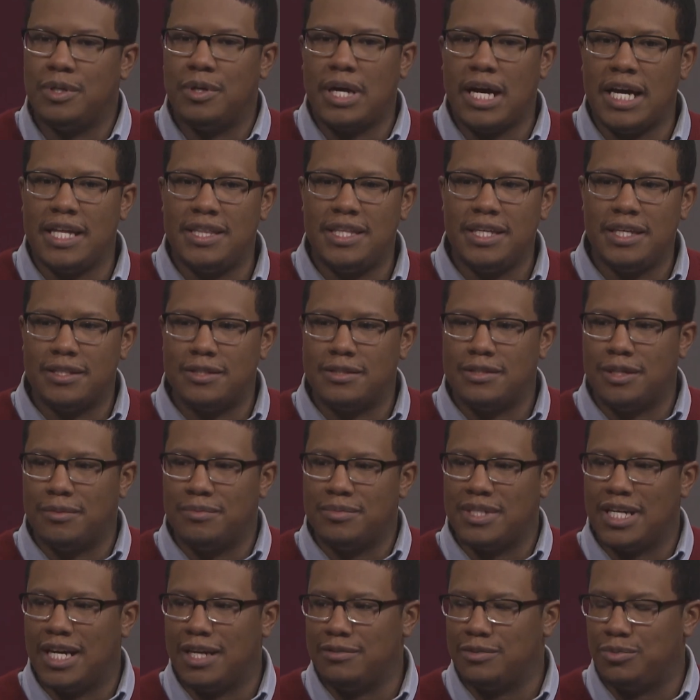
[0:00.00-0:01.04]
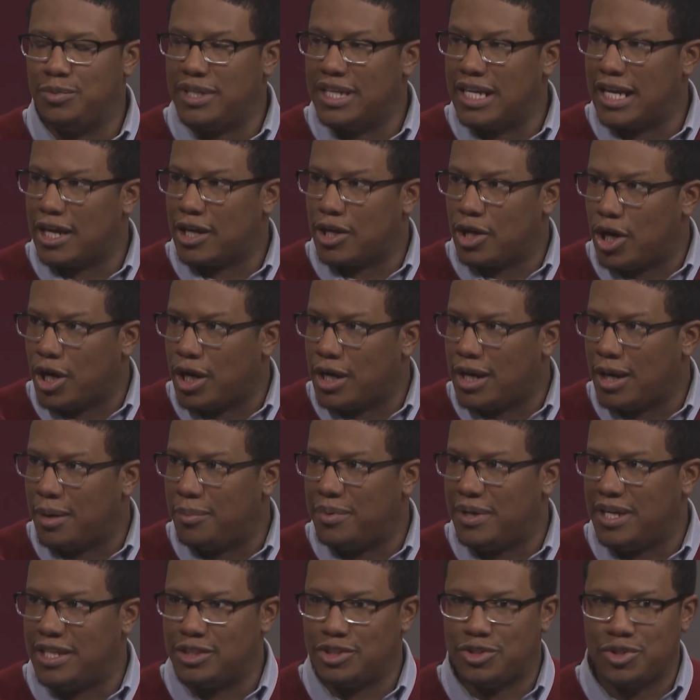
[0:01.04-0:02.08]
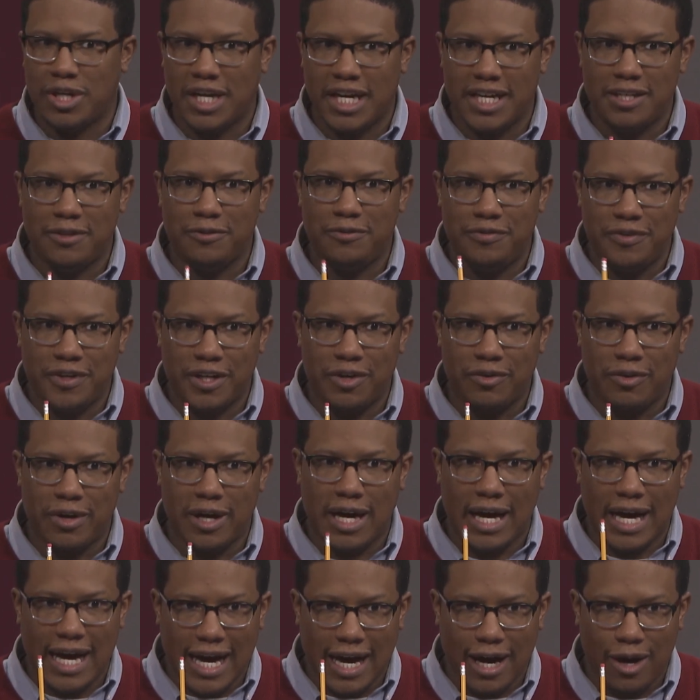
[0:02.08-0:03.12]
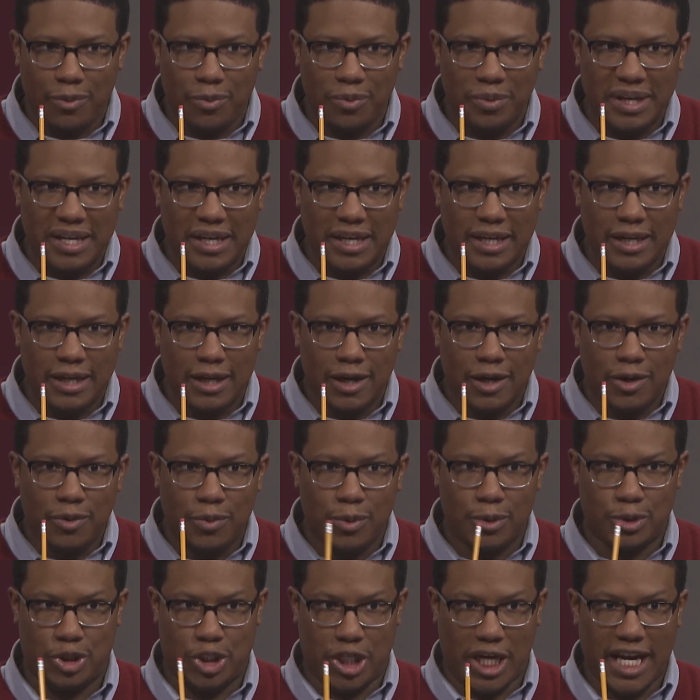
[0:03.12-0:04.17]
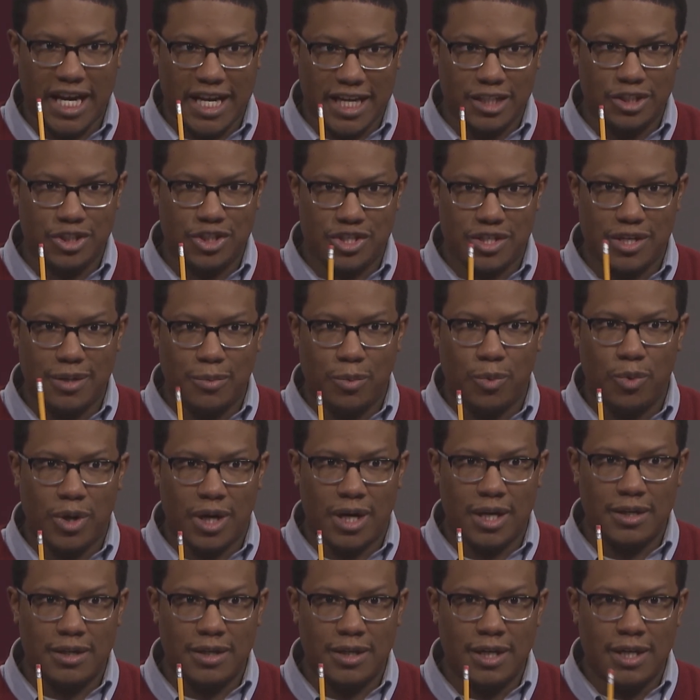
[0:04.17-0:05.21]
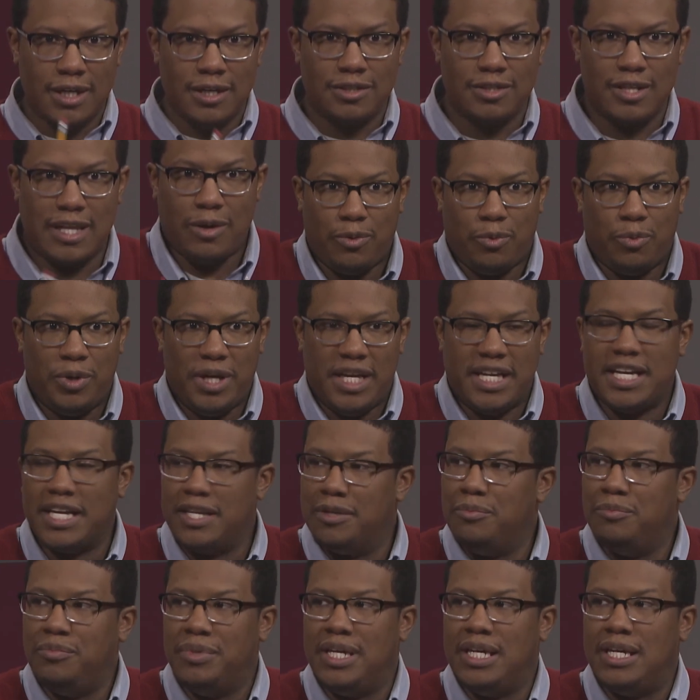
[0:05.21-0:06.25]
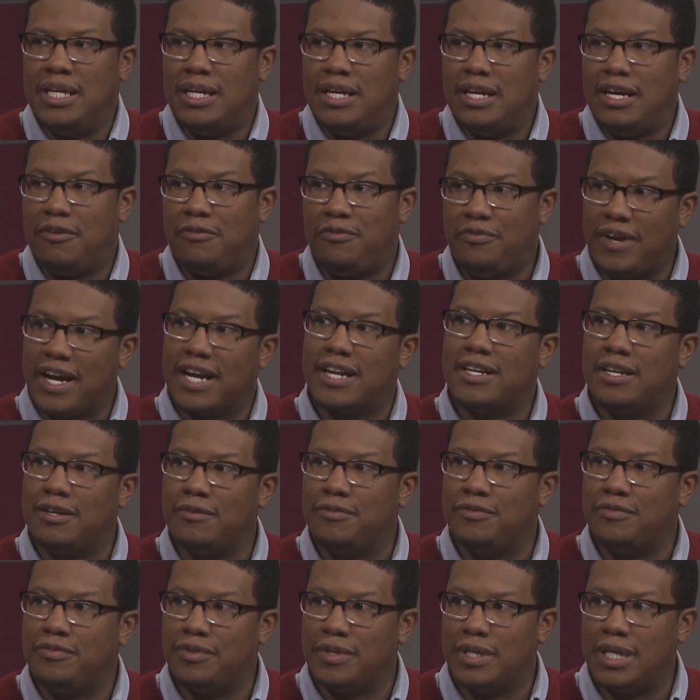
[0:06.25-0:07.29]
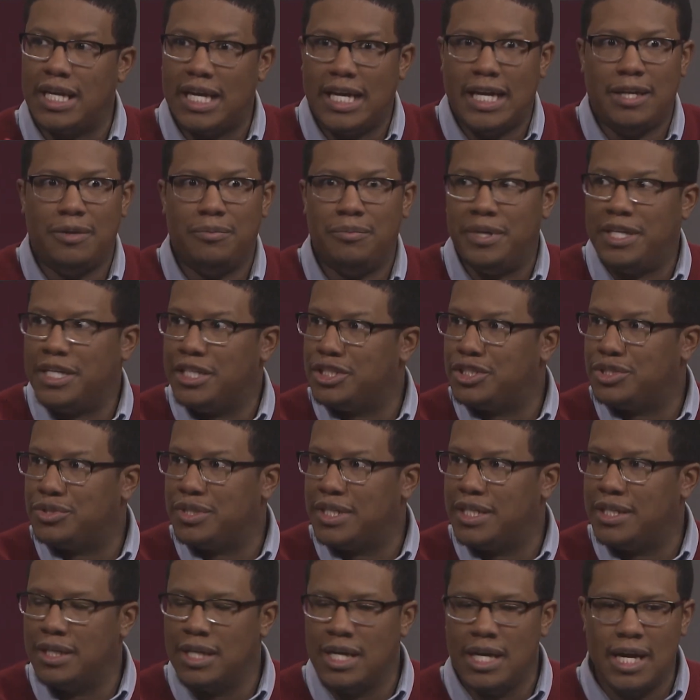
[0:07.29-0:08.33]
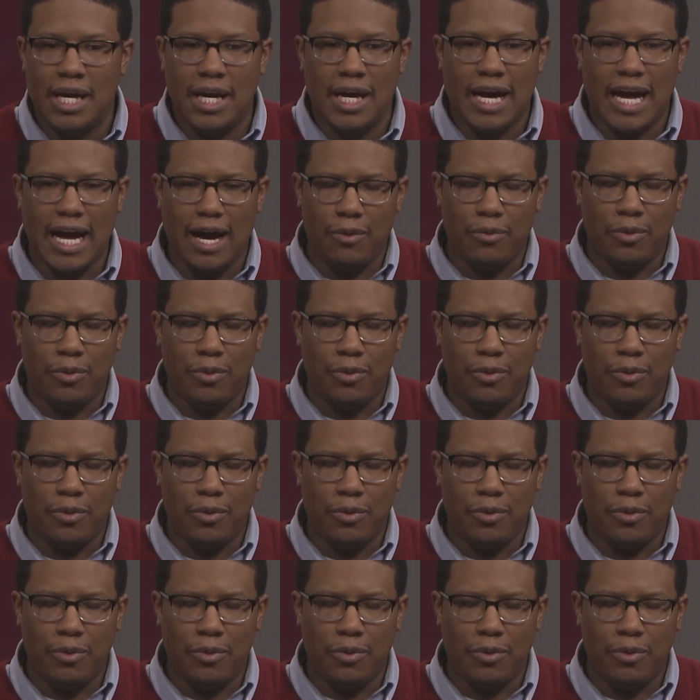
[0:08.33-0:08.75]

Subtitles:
I think sometimes we get caught up in trying to figure out how we will change someone so we can be effective in ministry. How